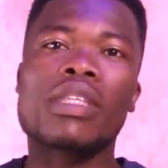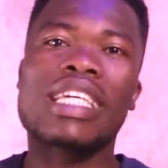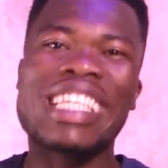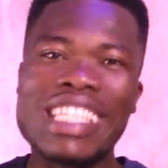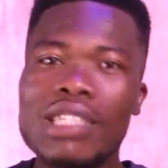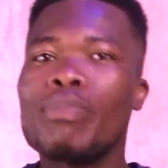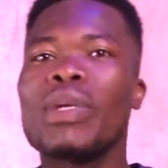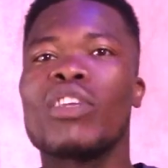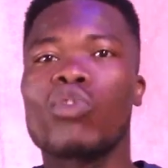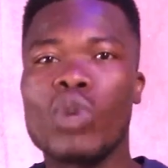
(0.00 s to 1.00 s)
e di di
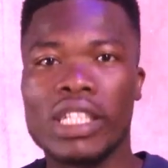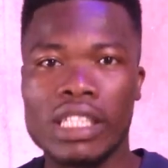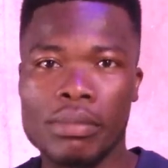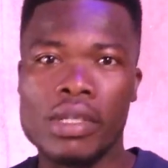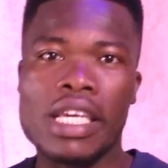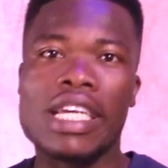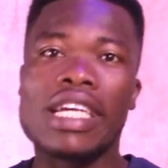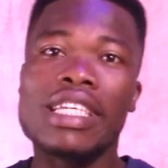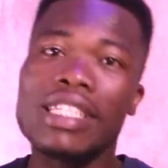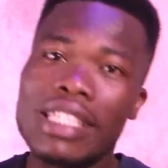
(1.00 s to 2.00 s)
mpeni for attempt e
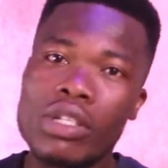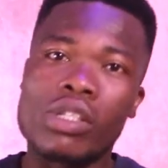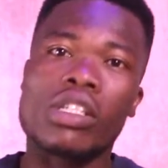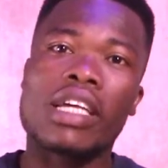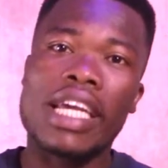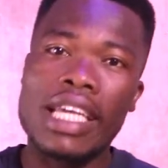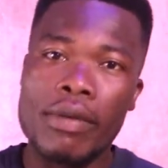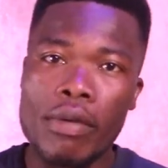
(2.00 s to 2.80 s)
di di e